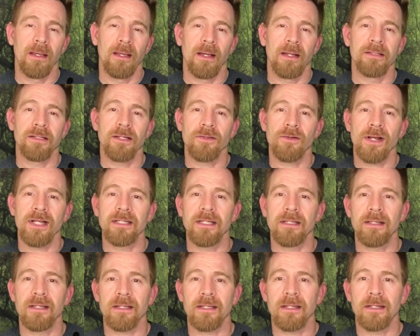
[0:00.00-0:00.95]
Another idea
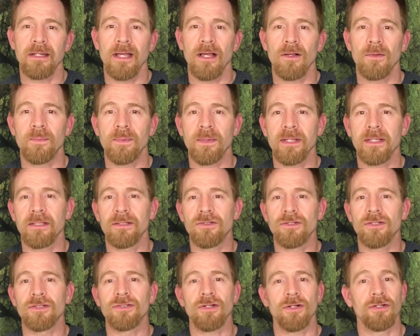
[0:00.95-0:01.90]
that can help is
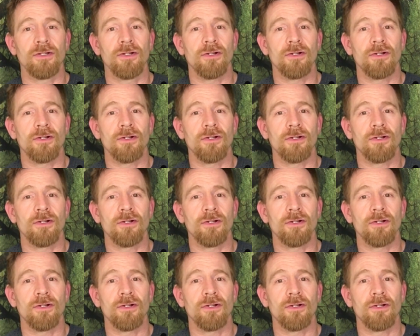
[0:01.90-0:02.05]
to start your